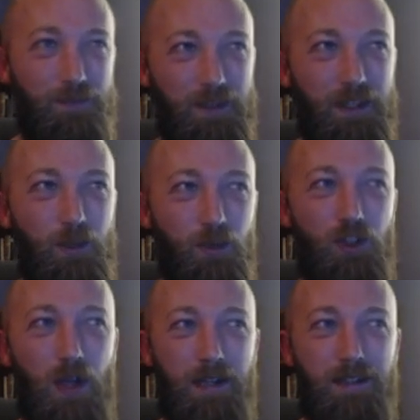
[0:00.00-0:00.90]
like you were
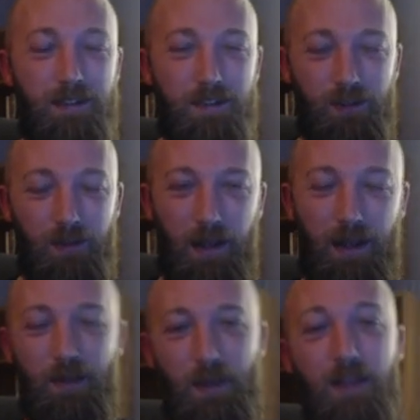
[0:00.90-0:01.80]
trying to
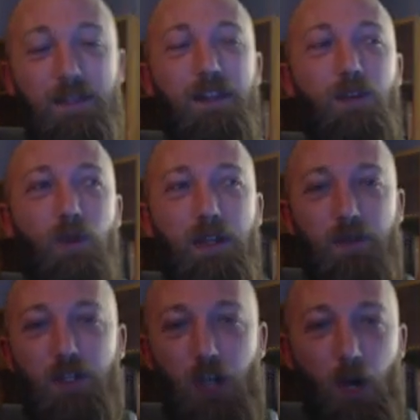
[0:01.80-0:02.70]
i think that you were
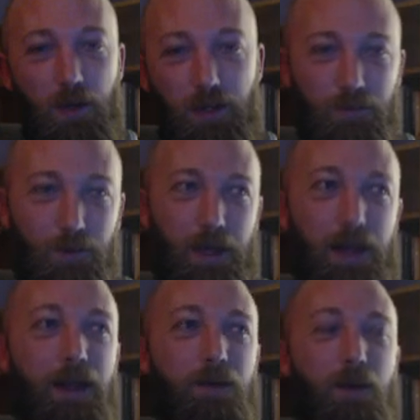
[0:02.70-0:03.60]
even going for
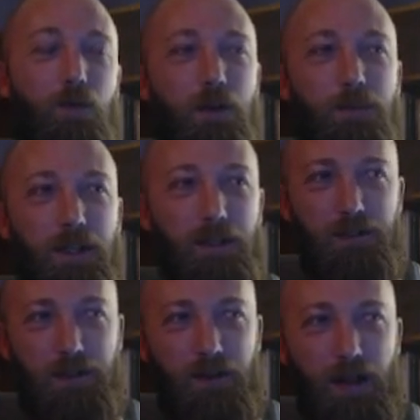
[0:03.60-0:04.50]
that i, I want to make it
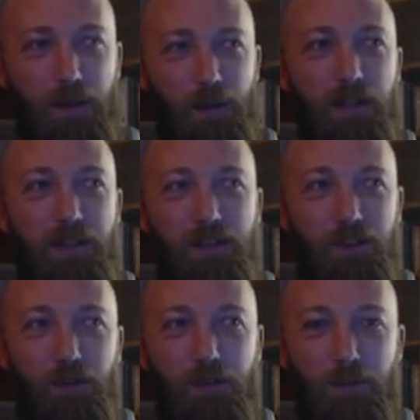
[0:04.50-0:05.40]
clear i think that
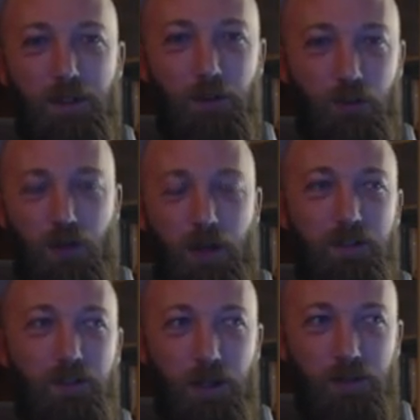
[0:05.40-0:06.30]
this was something you were trying to
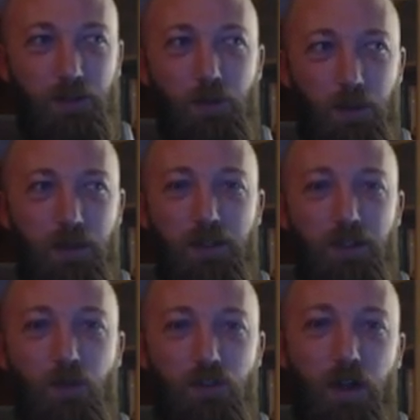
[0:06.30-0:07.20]
do i do think that
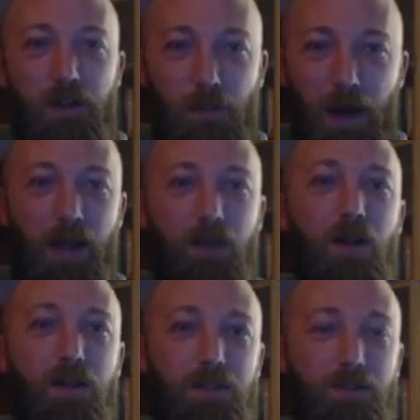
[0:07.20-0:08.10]
you were trying to pile
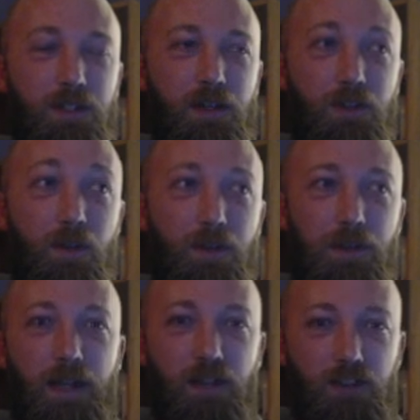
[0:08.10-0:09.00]
on some stuff so that the
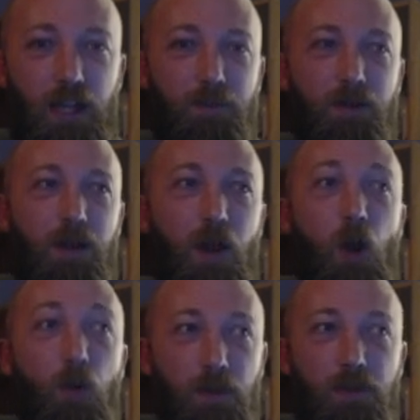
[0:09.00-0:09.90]
next chapter
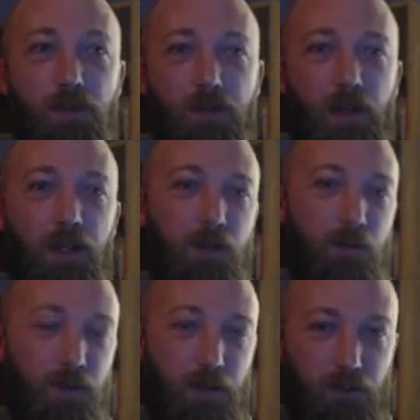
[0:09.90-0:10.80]
opens
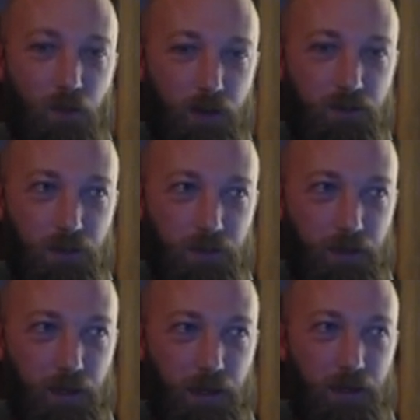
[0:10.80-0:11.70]
with these questions
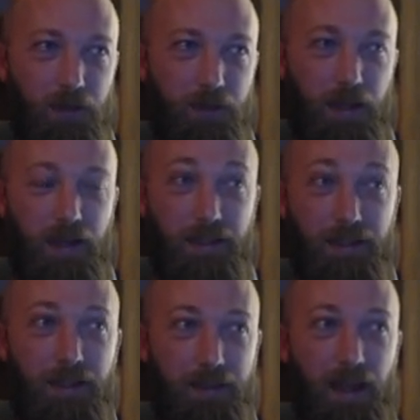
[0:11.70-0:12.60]
like and i
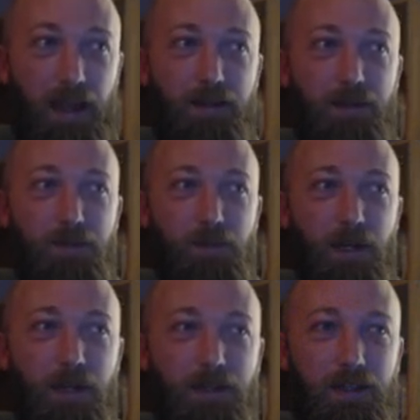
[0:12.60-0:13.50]
get that
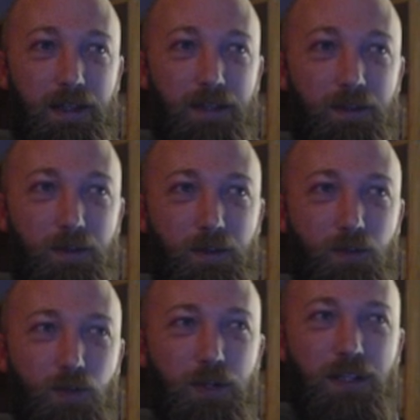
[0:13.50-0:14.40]
but it, it
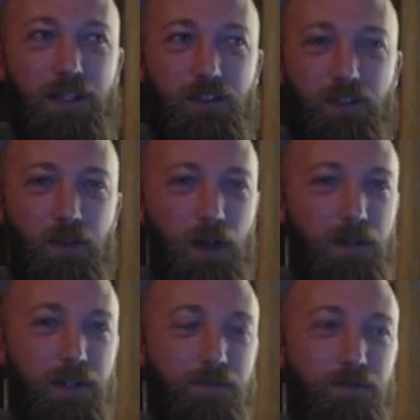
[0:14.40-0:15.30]
really just felt
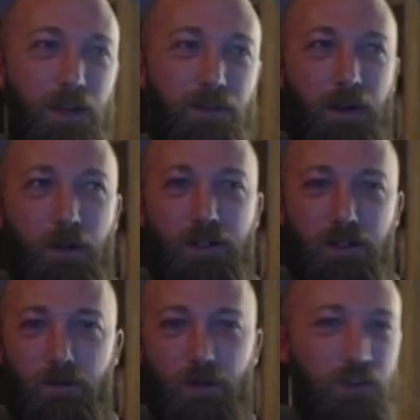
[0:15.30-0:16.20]
like a, a very
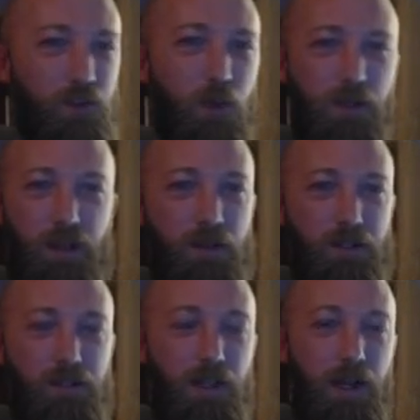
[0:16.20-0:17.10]
different
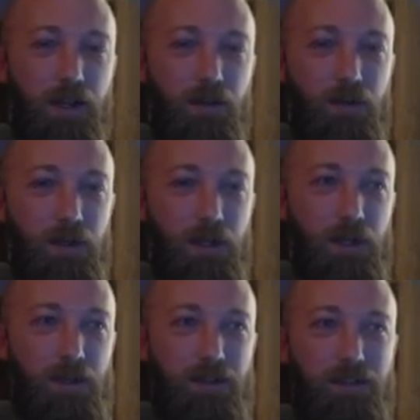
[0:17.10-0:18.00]
storytelling style
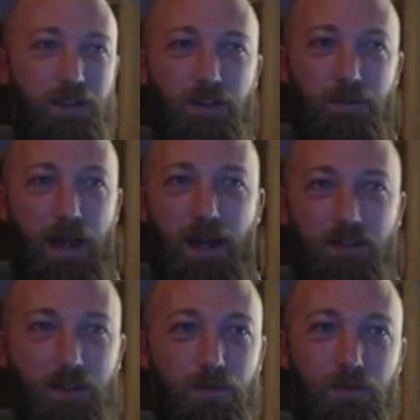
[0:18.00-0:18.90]
that doesn't
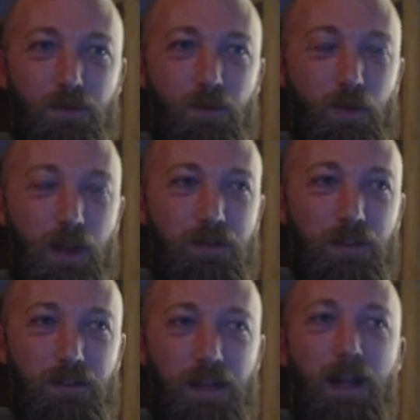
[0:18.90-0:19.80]
match the the rest of
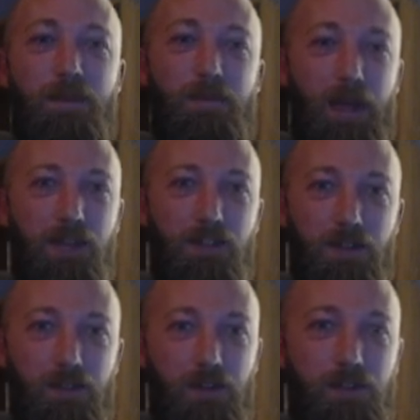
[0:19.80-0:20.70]
the time and
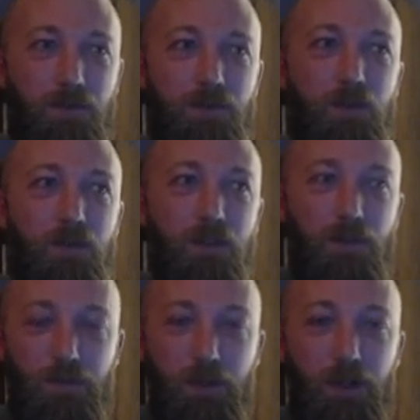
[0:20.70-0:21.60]
patience that you've used to
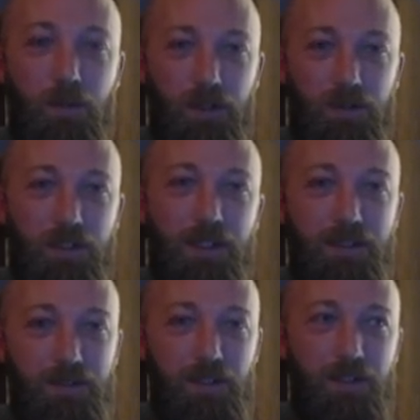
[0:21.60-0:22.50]
build up these
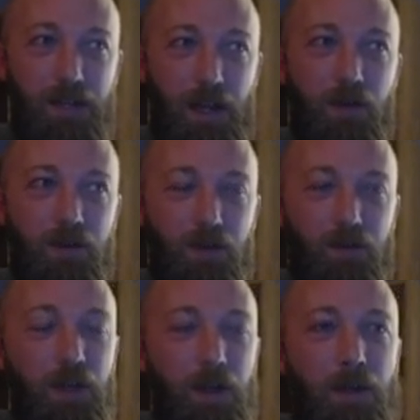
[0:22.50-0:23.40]
scenes and these
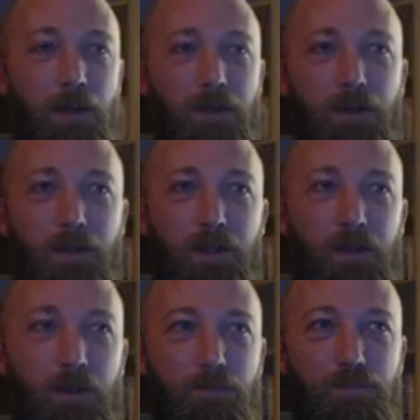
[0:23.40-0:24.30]
characters you know
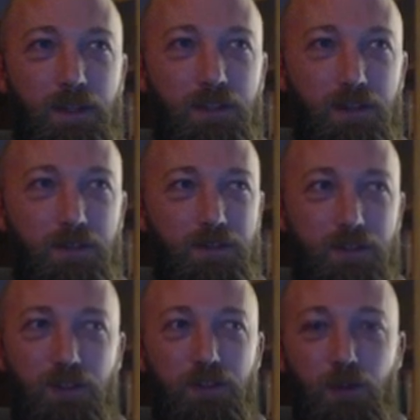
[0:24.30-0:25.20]
like this
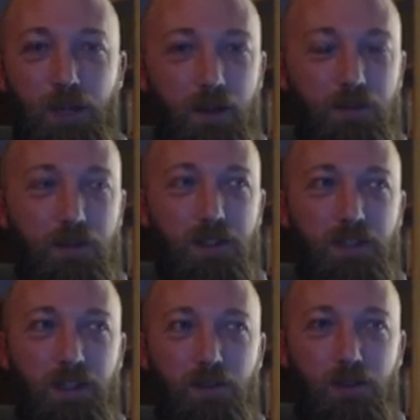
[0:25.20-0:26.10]
this new character gets
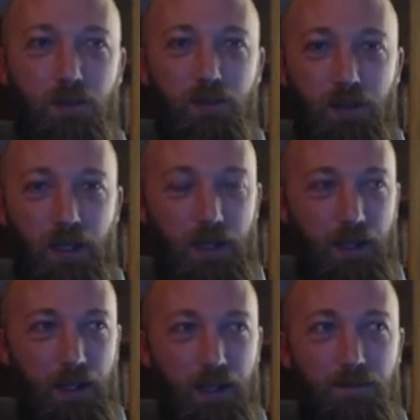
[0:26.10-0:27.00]
introduced
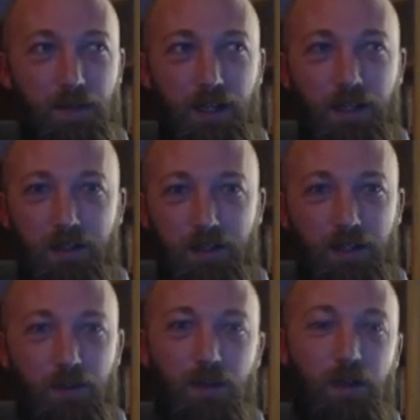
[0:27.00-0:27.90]

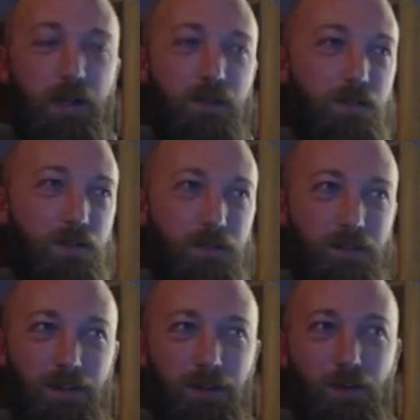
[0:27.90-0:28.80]
immediately with like
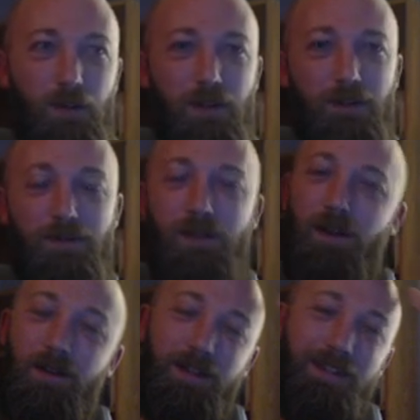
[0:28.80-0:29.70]
you know
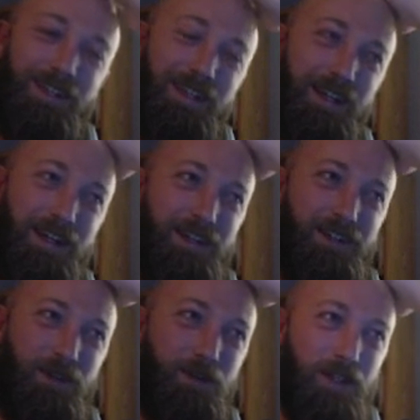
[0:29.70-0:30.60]
no like I don't
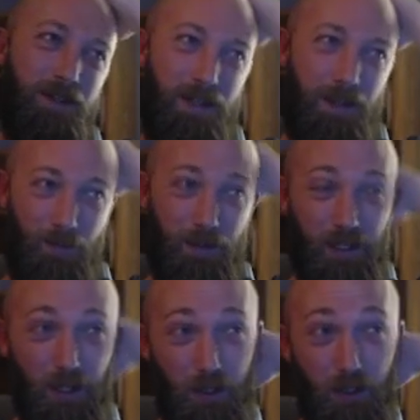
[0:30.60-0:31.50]
know, like we
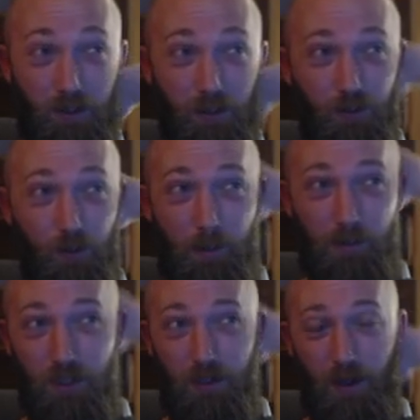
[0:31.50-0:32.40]
get a good
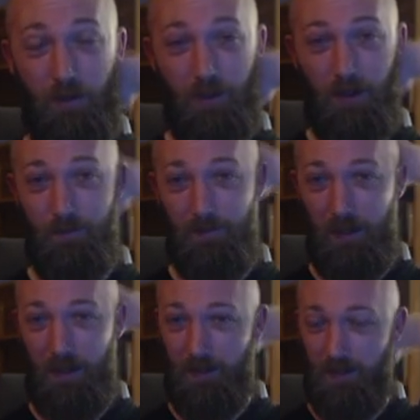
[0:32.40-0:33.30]
description of them,
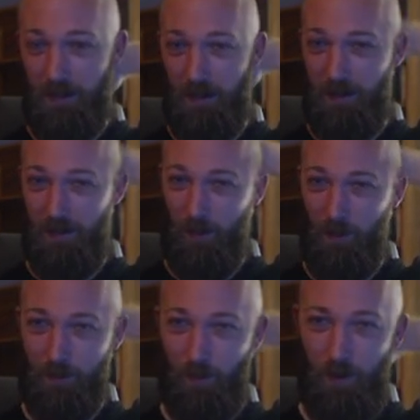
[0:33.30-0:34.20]
and they
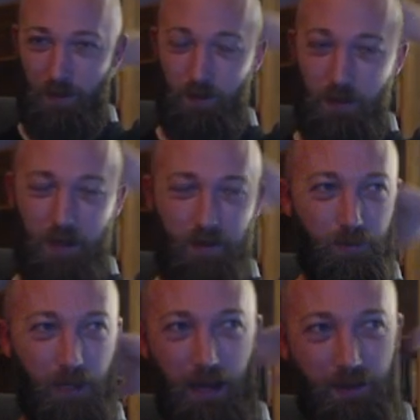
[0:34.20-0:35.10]
are the one who kind of
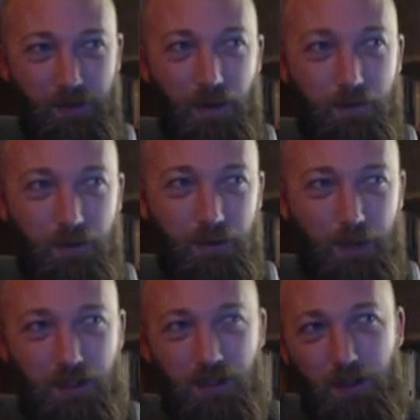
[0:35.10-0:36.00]
blasts off the
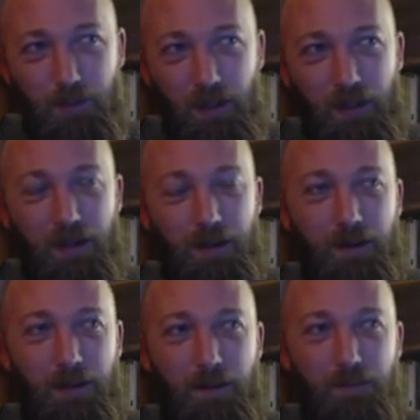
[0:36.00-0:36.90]
spaceship
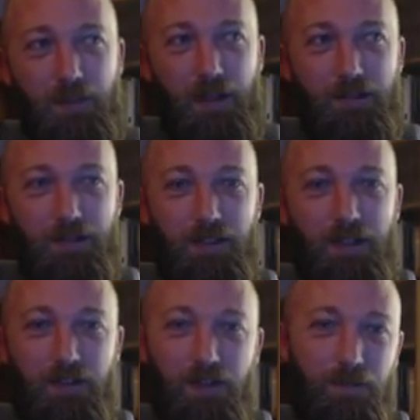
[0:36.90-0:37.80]
um, and
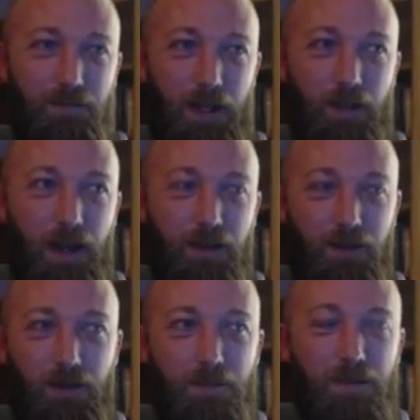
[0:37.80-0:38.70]
gets them the hell out of
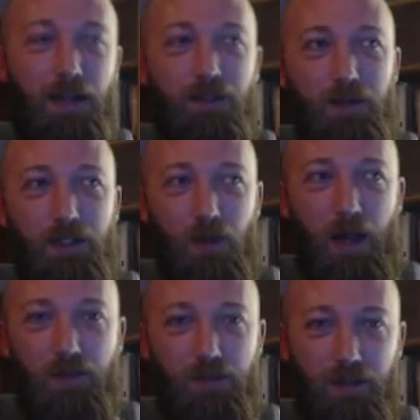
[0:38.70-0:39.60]
there. Like manually
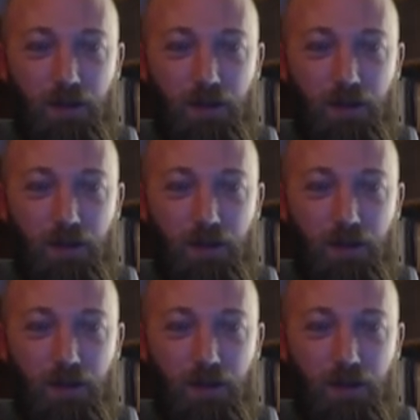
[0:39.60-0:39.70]
drives it